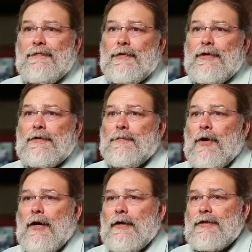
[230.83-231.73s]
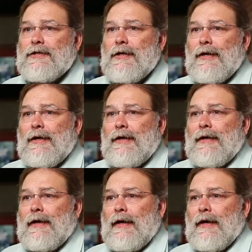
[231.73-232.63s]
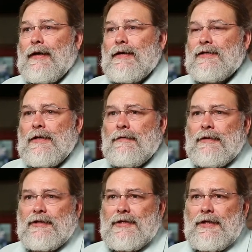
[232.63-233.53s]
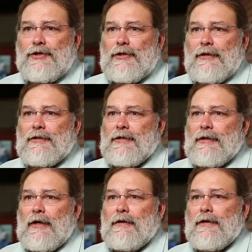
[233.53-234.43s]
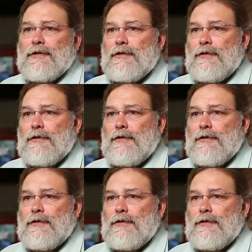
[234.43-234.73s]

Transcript: for these products. And the synchronization has allowed us